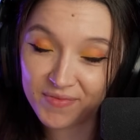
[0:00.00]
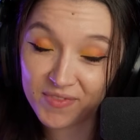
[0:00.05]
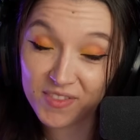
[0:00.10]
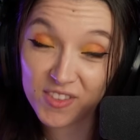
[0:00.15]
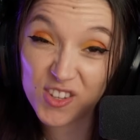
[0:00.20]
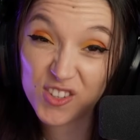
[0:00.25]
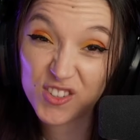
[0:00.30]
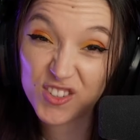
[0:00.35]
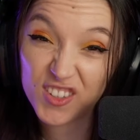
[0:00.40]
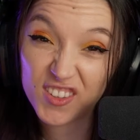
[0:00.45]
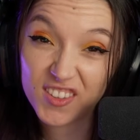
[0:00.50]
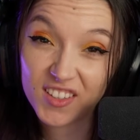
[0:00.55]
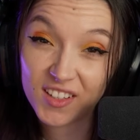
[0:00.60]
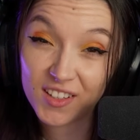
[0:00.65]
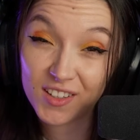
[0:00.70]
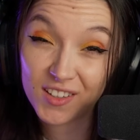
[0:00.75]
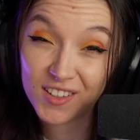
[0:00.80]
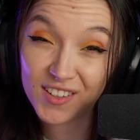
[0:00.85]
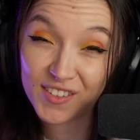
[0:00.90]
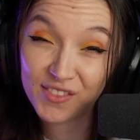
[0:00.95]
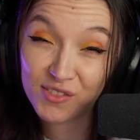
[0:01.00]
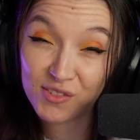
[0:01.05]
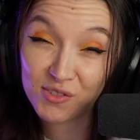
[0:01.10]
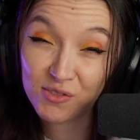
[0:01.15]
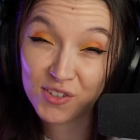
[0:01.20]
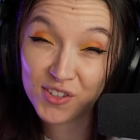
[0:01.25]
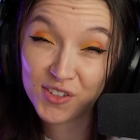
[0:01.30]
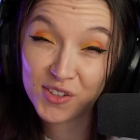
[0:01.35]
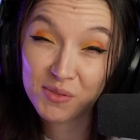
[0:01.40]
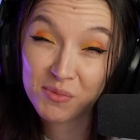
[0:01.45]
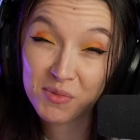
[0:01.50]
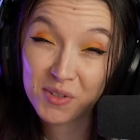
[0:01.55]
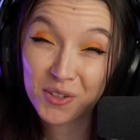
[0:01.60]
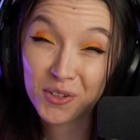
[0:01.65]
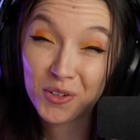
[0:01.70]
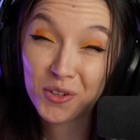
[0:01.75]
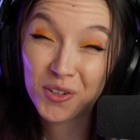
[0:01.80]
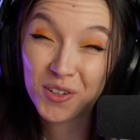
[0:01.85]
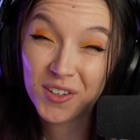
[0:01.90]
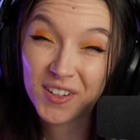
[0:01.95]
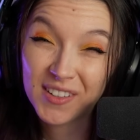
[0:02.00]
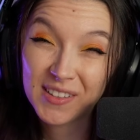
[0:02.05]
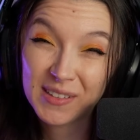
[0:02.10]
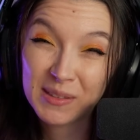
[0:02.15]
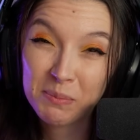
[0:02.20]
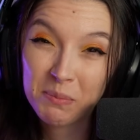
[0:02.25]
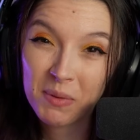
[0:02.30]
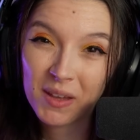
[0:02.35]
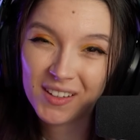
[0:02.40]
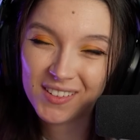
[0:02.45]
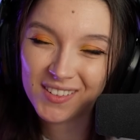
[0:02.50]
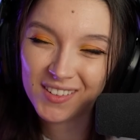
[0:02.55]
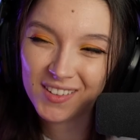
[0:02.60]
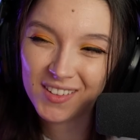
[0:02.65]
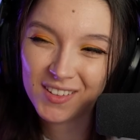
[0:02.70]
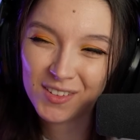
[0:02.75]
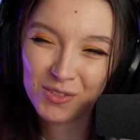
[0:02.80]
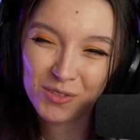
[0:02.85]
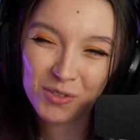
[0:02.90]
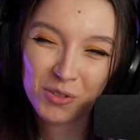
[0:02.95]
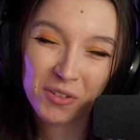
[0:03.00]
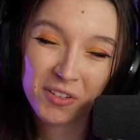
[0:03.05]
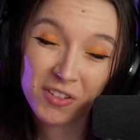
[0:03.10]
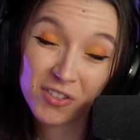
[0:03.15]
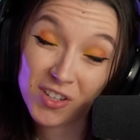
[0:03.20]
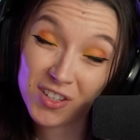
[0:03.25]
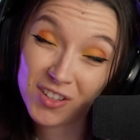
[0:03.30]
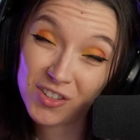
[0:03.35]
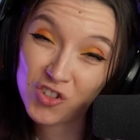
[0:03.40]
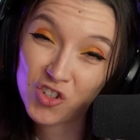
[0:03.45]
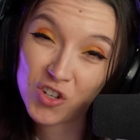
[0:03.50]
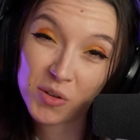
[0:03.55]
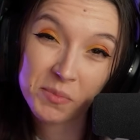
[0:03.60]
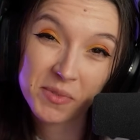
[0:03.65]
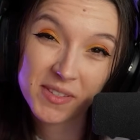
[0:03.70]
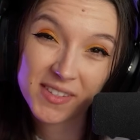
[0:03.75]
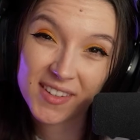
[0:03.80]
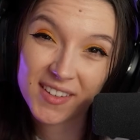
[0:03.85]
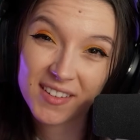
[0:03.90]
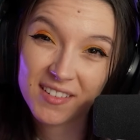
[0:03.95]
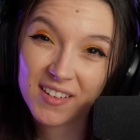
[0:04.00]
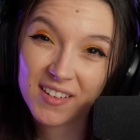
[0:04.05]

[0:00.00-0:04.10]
This is a trick. If you look in the mirror, you're expecting it. You don't get jump scared